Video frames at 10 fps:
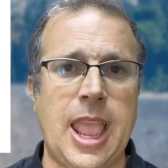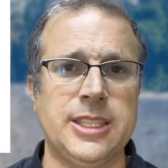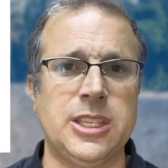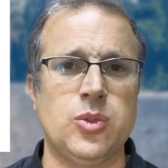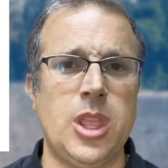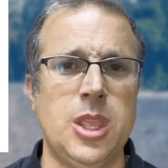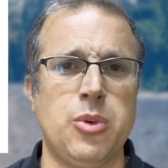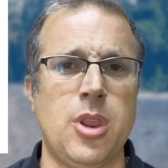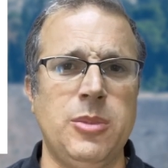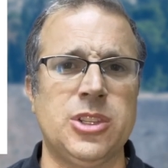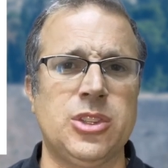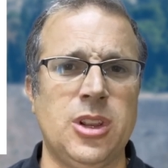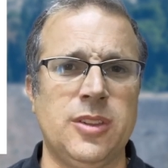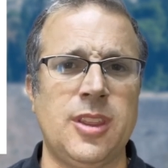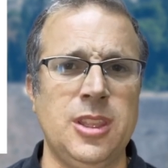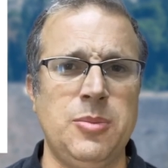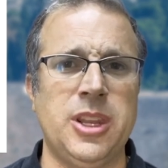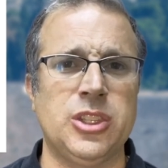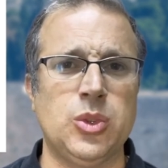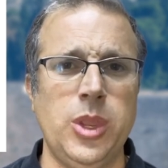As Israeli Prime Minister Naftali
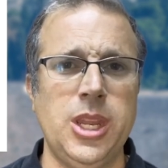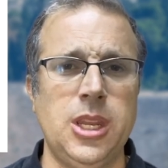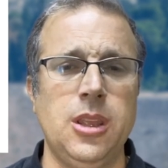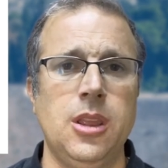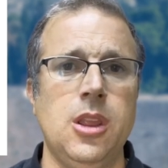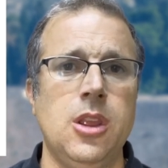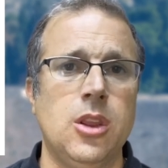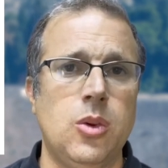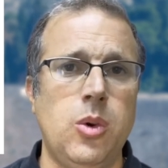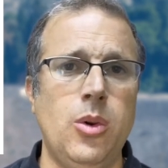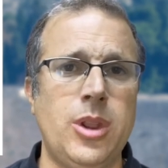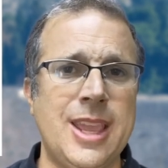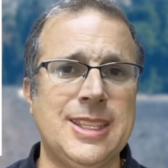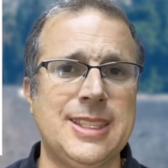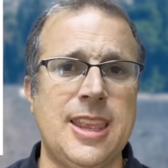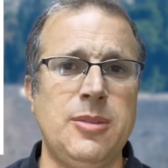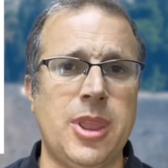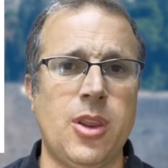Bennett tweeted, quote, I send my